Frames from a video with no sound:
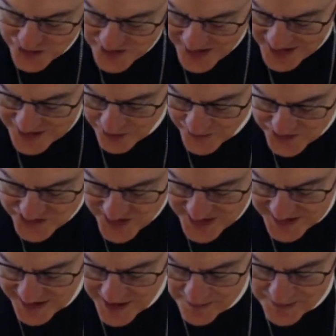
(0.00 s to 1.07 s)
Daniel was
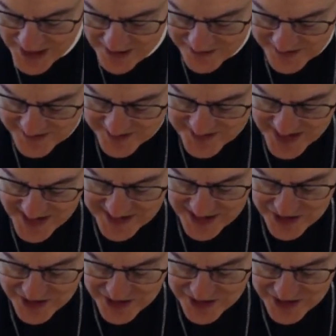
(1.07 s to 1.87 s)
taken up out of the den,